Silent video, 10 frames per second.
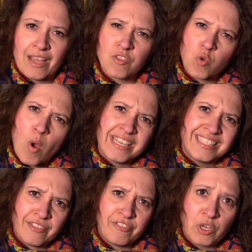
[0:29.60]
Now, it's quite
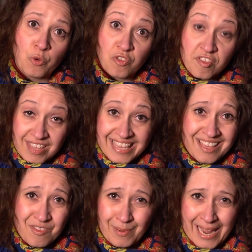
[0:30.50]
difficult to see
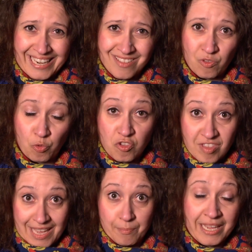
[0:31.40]
these planets or to
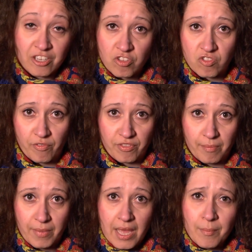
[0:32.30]
take pictures of
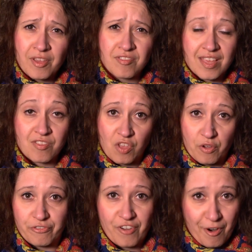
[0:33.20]
them because they're
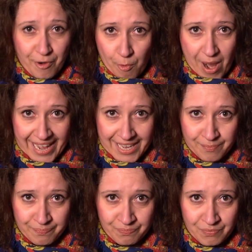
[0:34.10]
so far away.
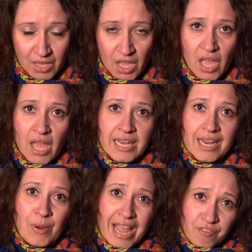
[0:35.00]

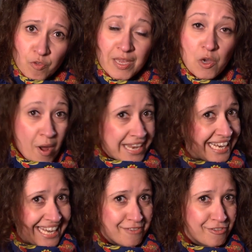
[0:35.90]
Now, we have to be quite
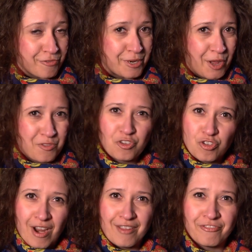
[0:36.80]
clever if we're going to
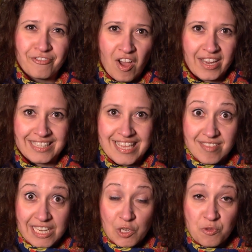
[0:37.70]
try and find
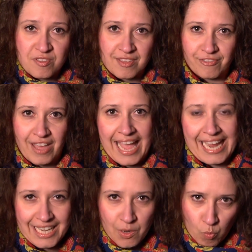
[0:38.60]
these elusive
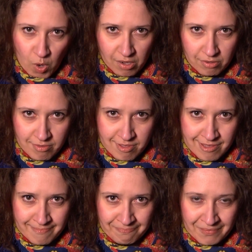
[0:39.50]
alien
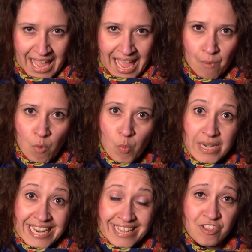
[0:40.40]
worlds. And what we
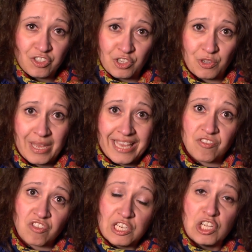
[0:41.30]
need to do
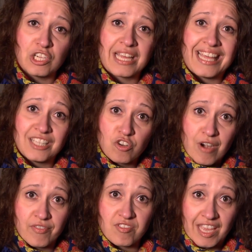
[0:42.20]
is to look at the
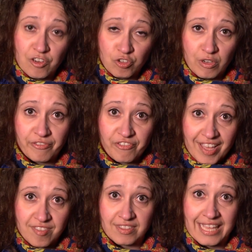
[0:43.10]
gravitational
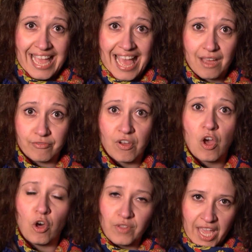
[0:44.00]
effects that they have
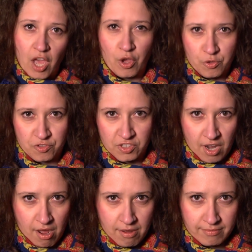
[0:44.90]
on their host
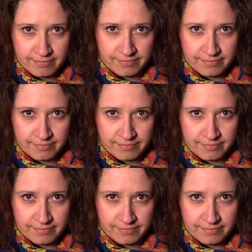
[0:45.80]
star.